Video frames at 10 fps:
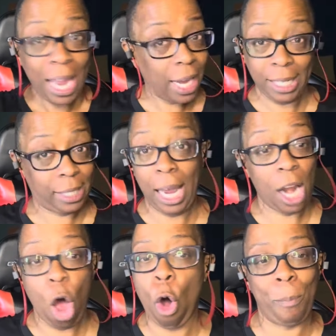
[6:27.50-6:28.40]
can concede
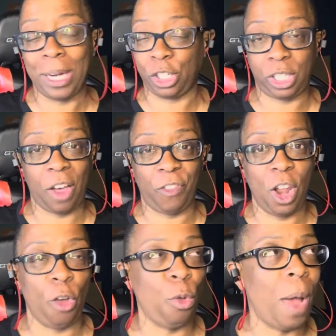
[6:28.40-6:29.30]
a whole bunch of stuff
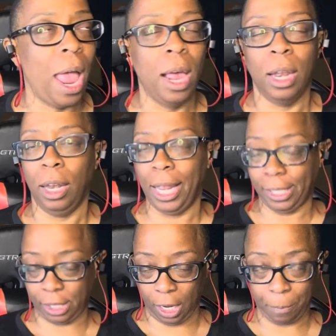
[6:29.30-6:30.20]
along the way.
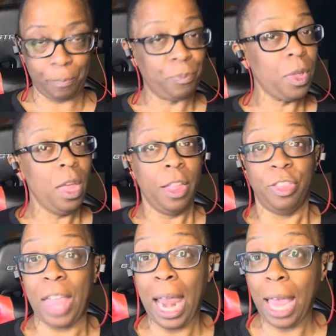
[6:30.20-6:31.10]
Listen,
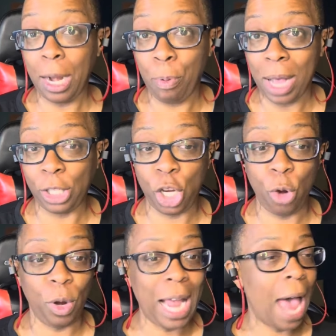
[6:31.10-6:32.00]
that lady
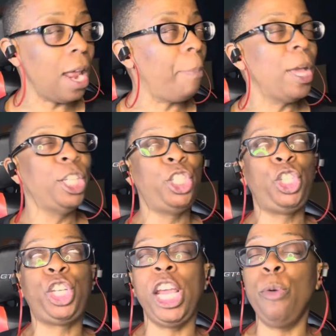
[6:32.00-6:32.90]
prosecutor got up.
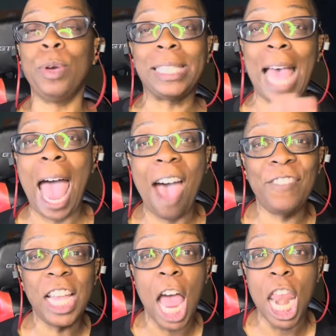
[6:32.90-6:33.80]
She was
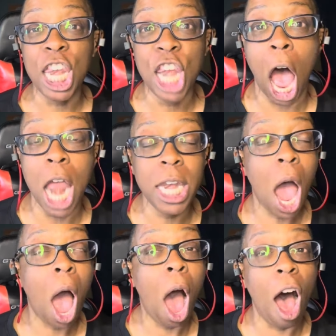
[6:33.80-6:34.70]
having none
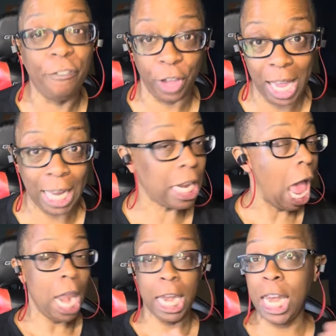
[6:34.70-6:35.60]
of it.
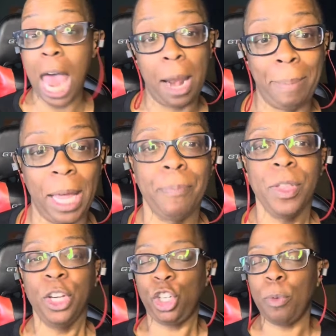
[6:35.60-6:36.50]
Not a bit.
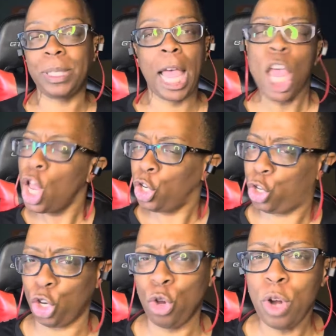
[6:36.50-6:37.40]
She was like,
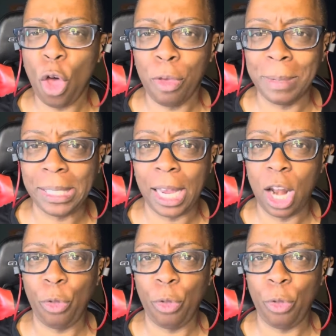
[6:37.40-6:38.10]
do you know the mosquito